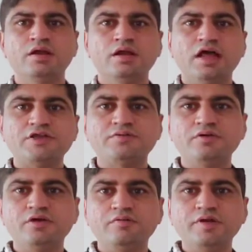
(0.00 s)
In the last
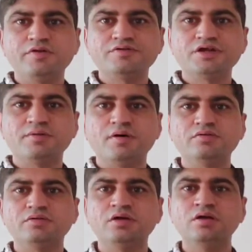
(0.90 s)
video we have seen
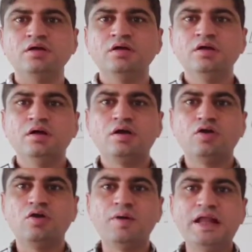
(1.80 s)
about the
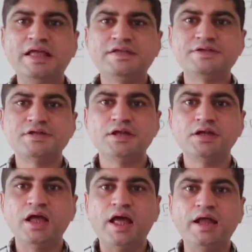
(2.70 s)

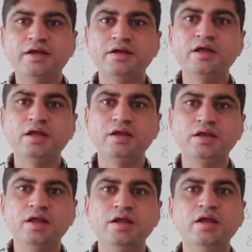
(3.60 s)
globalization and the
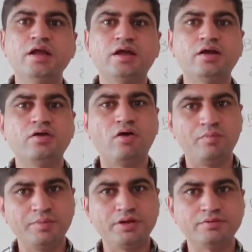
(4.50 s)
Indian
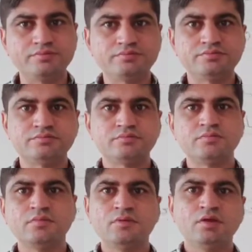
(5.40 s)
economy.
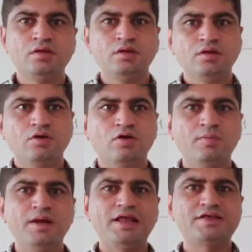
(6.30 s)

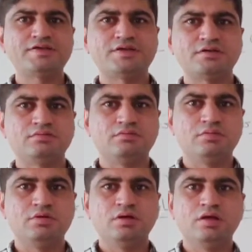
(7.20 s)

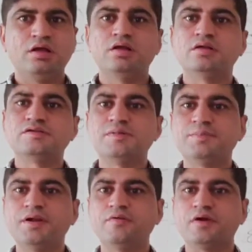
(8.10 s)
Globalization, in
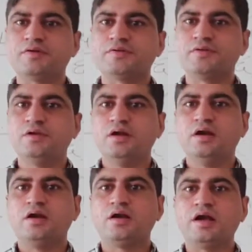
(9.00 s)
simple words,
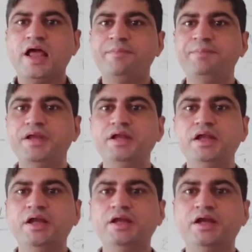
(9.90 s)
rapid
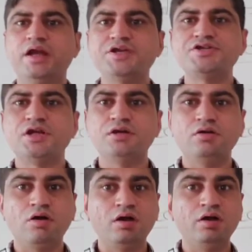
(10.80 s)

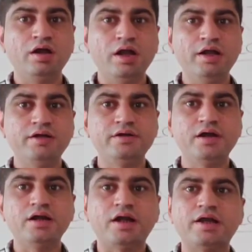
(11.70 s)
integration or
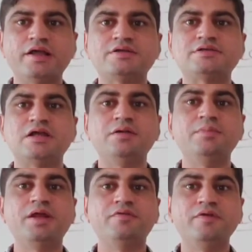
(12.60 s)

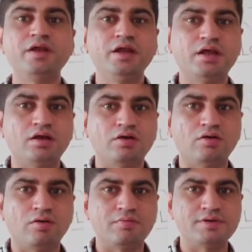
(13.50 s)
interconnection between
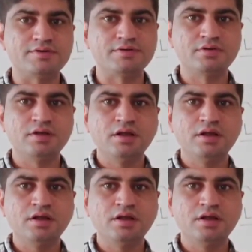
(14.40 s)
economies.